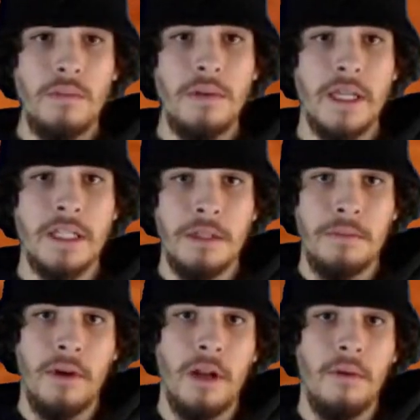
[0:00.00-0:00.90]
plates
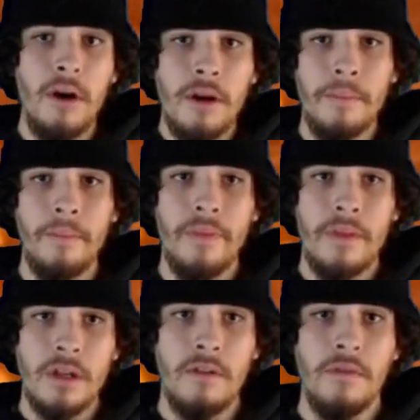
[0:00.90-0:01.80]
spread apart;
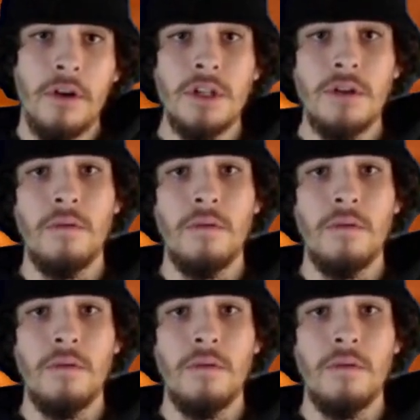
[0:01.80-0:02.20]
convergent,